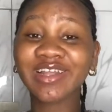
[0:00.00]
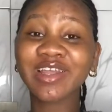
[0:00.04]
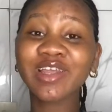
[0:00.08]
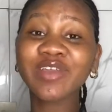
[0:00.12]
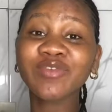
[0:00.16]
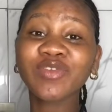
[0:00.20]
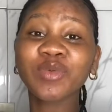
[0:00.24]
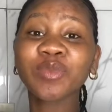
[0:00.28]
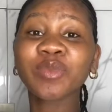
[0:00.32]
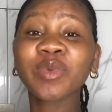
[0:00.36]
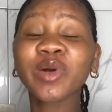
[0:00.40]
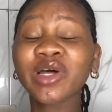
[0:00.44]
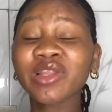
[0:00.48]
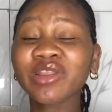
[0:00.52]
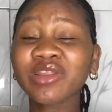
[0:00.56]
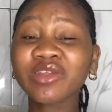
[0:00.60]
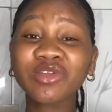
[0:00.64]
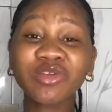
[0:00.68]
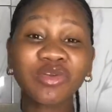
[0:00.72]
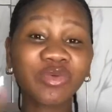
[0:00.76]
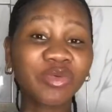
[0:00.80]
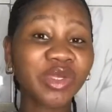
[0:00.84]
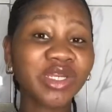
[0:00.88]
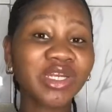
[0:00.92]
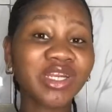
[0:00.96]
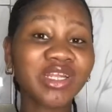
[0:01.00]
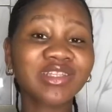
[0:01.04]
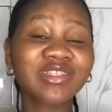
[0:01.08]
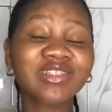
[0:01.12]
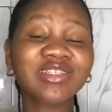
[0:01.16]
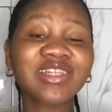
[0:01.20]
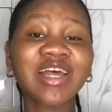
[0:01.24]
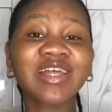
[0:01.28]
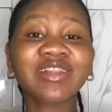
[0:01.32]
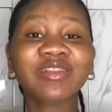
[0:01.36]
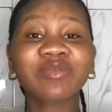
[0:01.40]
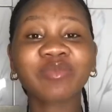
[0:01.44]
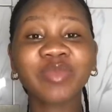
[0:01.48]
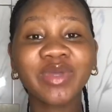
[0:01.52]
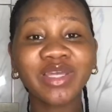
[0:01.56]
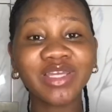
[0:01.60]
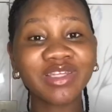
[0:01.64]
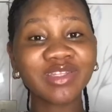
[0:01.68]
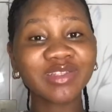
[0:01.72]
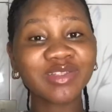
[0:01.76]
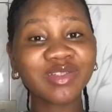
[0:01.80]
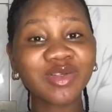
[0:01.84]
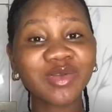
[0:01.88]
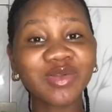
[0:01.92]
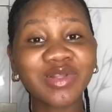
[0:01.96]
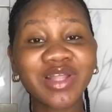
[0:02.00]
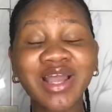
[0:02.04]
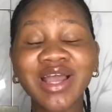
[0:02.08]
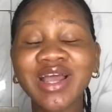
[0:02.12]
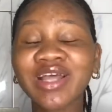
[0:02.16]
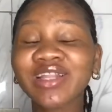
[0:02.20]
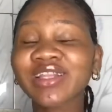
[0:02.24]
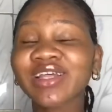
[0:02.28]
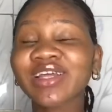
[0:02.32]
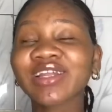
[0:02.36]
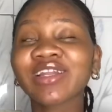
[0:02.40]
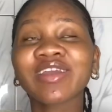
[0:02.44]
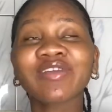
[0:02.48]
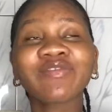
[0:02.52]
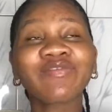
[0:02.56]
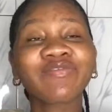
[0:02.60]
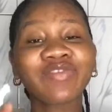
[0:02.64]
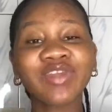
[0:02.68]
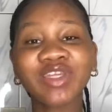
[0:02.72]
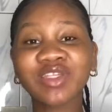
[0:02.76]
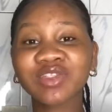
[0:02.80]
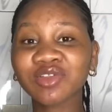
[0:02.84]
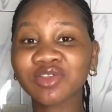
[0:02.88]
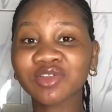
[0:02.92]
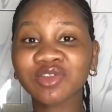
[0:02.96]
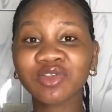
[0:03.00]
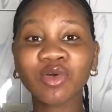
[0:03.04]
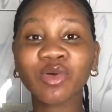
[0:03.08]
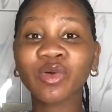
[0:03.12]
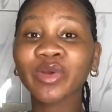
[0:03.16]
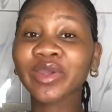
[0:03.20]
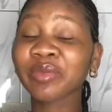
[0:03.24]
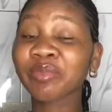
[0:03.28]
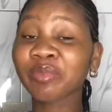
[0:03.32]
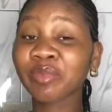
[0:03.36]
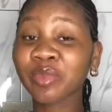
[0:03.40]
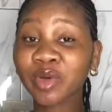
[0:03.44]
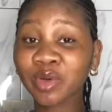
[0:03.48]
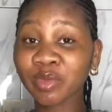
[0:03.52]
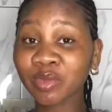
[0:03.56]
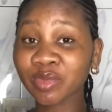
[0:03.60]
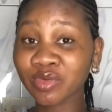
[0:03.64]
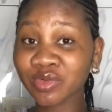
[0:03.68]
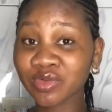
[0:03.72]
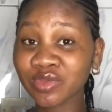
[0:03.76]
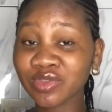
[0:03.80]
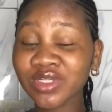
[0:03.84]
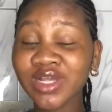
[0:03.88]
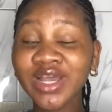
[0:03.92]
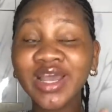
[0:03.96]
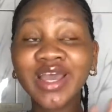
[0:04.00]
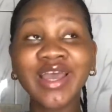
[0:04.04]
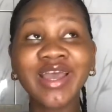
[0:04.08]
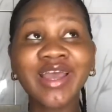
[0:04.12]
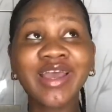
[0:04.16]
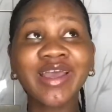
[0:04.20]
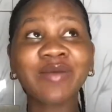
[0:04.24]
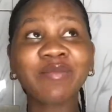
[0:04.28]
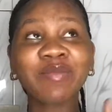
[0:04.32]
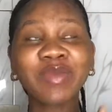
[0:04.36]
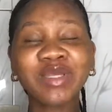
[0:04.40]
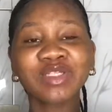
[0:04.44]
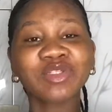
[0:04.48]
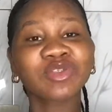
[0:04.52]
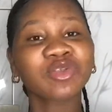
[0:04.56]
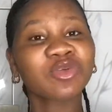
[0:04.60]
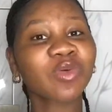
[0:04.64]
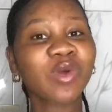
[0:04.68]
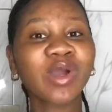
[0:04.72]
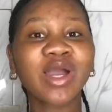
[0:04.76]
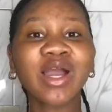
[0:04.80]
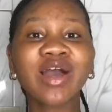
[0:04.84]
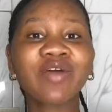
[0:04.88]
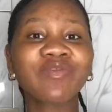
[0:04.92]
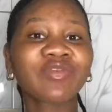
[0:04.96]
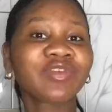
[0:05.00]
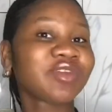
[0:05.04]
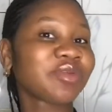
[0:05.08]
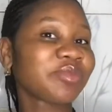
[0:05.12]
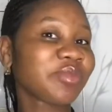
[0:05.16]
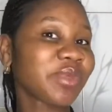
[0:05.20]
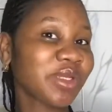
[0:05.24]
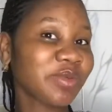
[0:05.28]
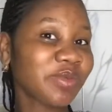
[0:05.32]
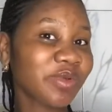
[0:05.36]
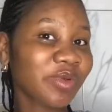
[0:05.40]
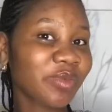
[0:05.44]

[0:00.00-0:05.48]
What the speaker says: if you pour the urine inside the baking soda and then it fizzes or it bubbles, it means you are having a baby